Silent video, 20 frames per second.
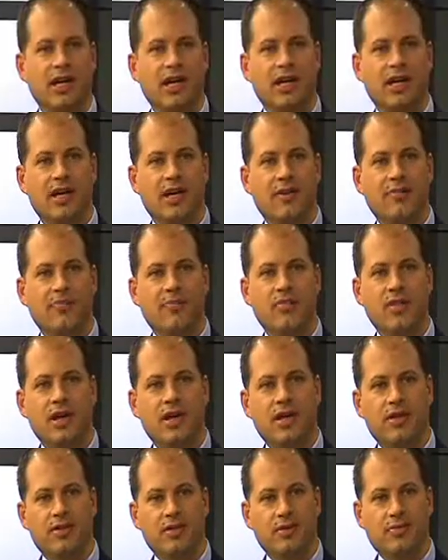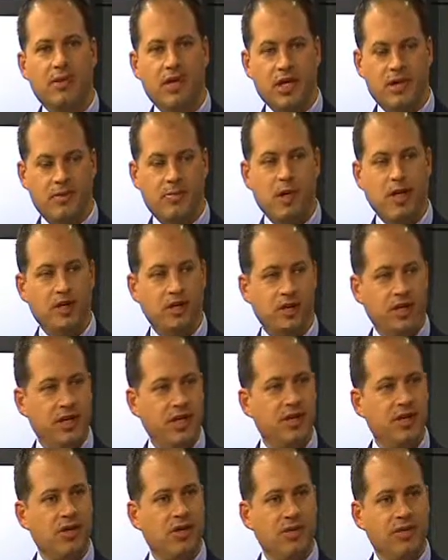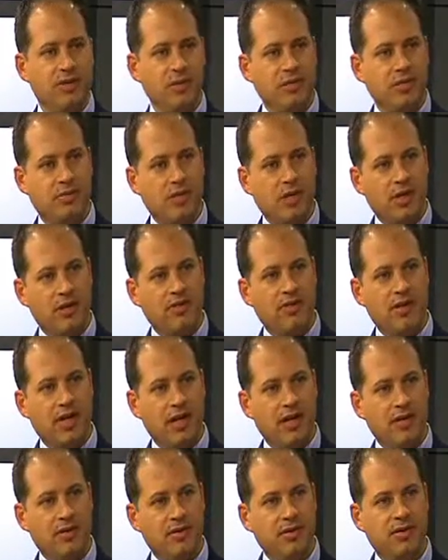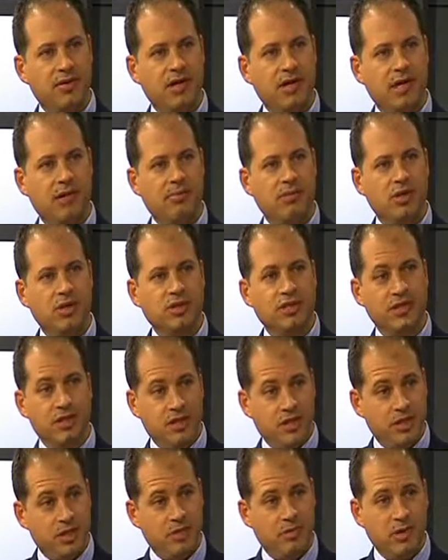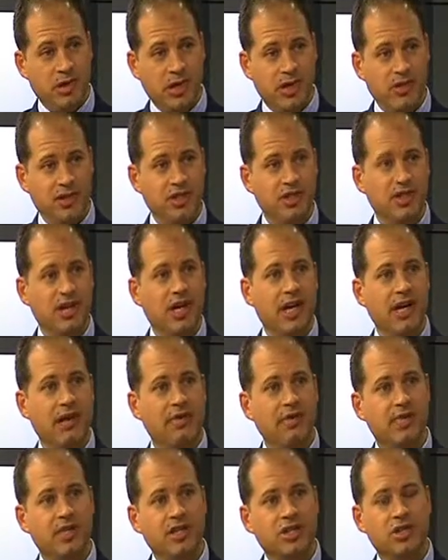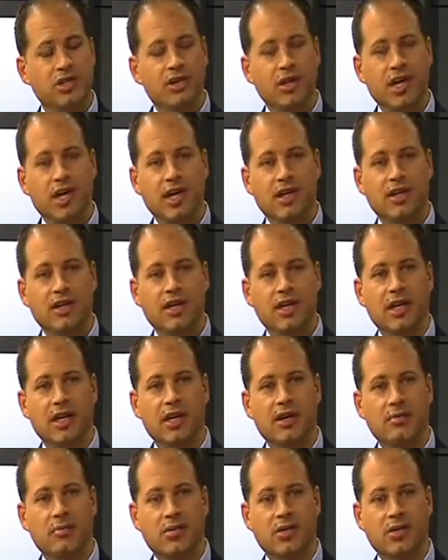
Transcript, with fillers: uh, in my specialty at the University of Pennsylvania, uh, multidisciplinary training. We trained in